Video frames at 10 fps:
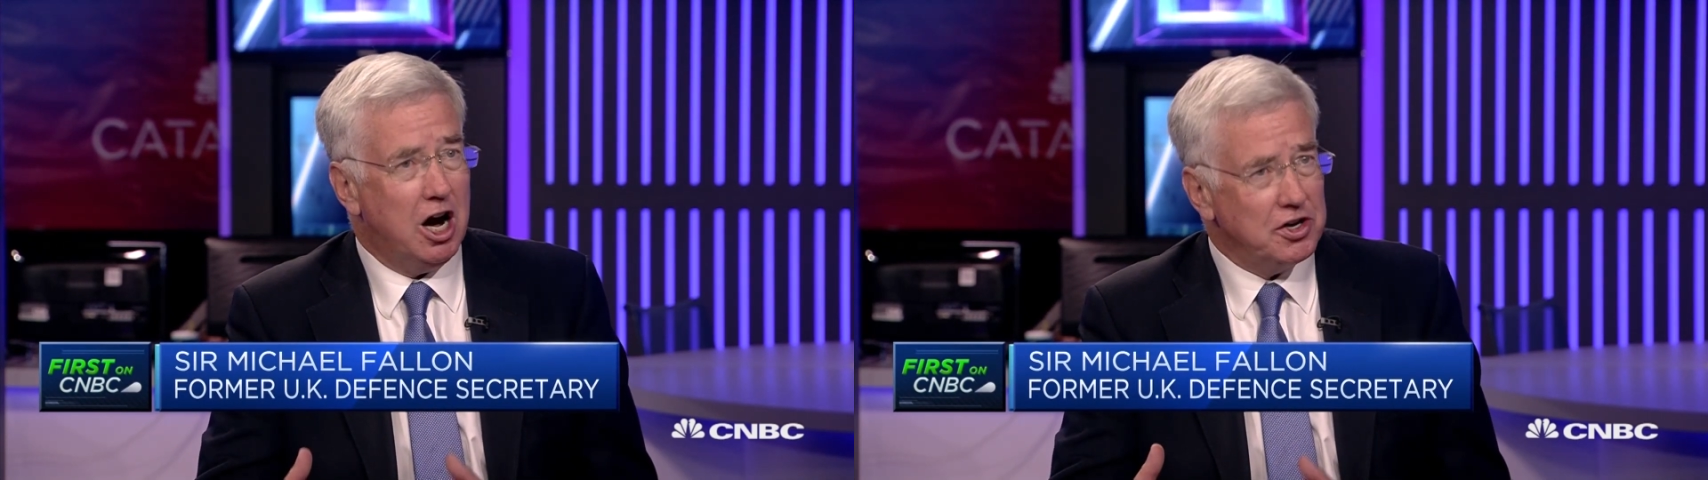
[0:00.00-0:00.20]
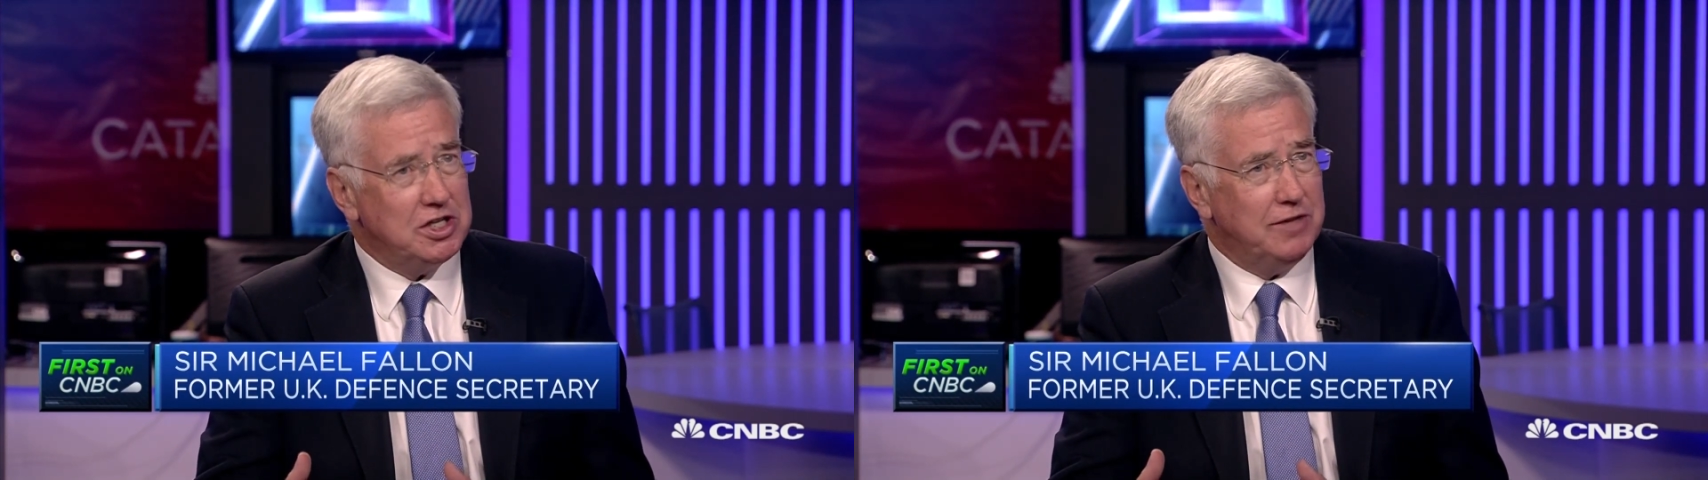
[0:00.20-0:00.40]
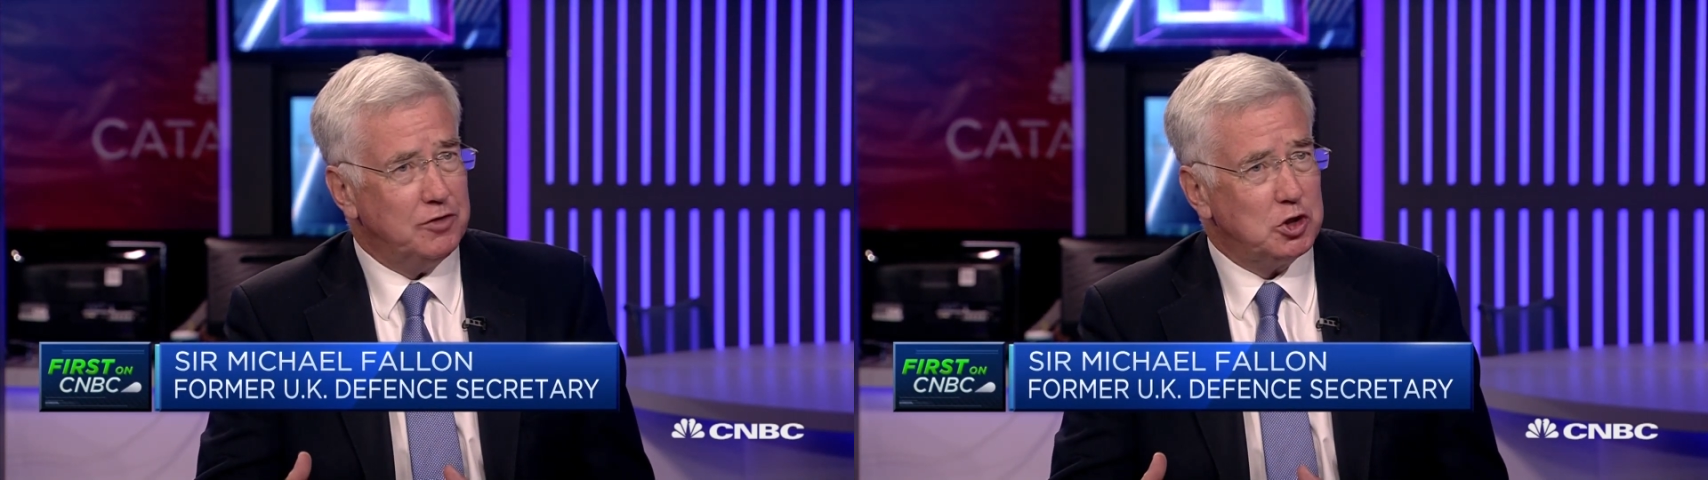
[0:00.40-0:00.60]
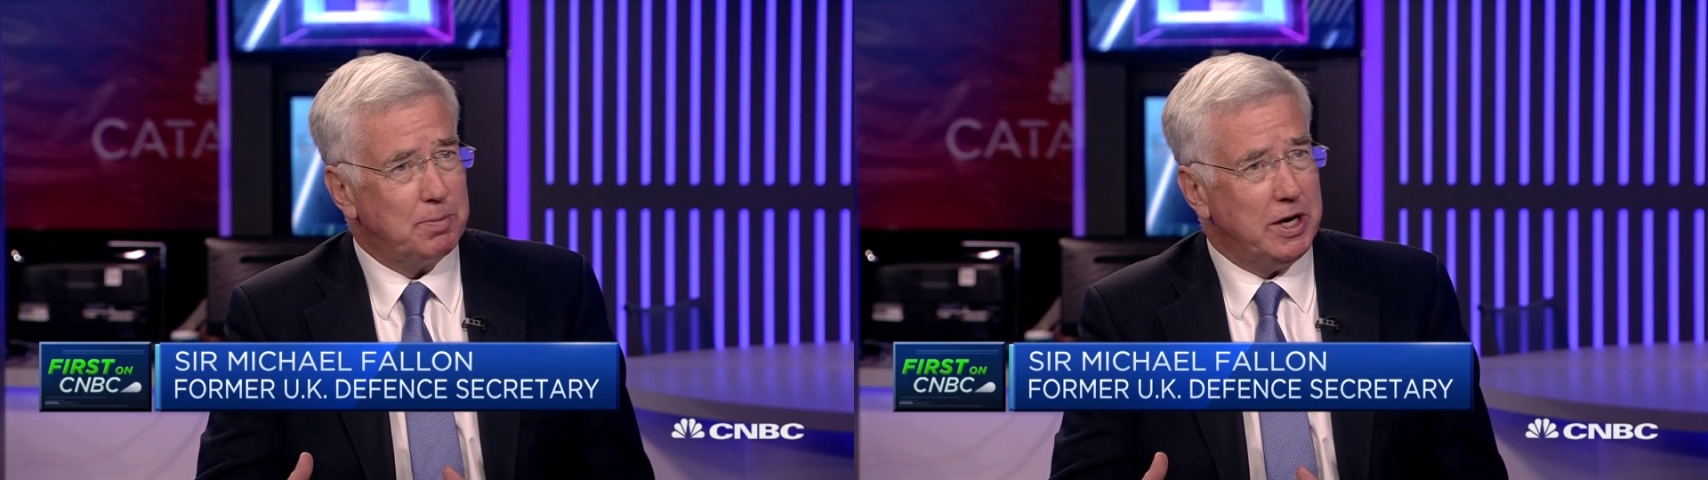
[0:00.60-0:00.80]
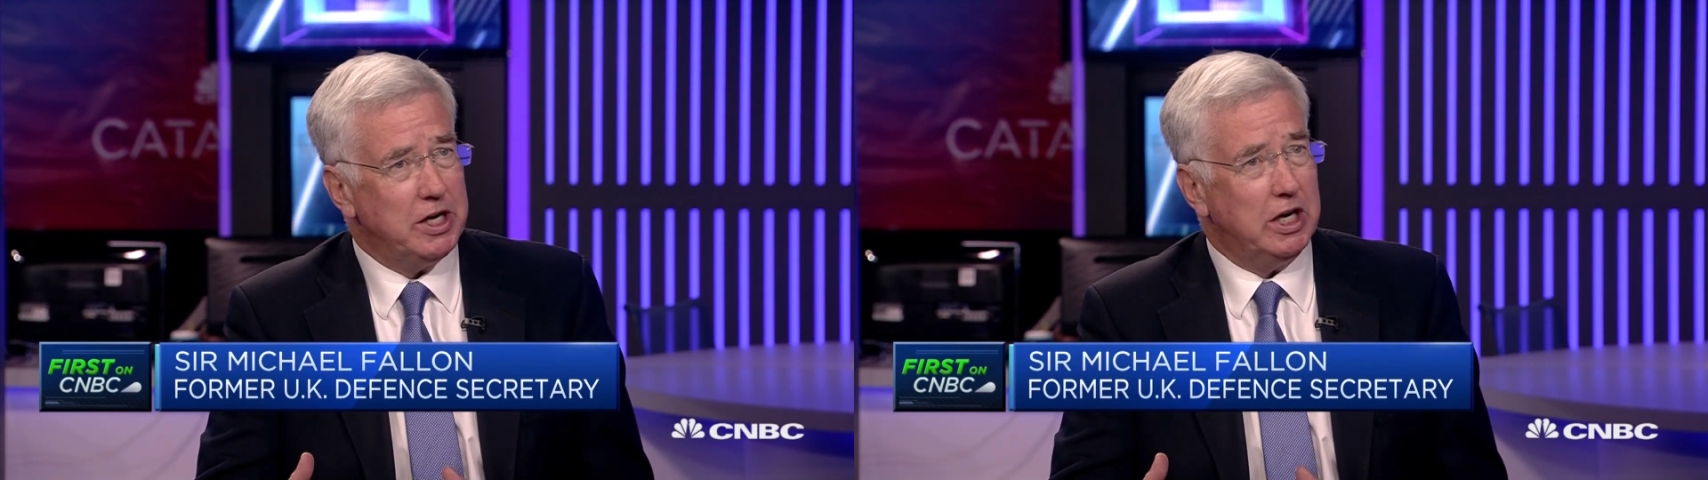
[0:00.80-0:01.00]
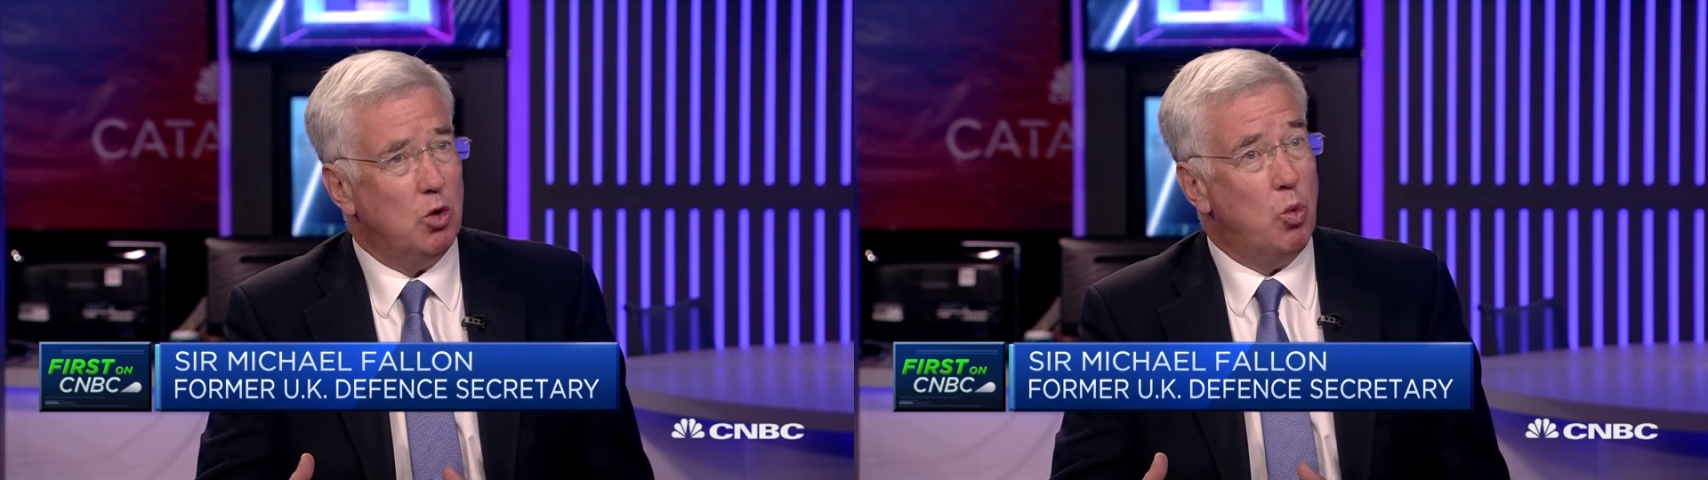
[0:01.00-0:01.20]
aren't even spending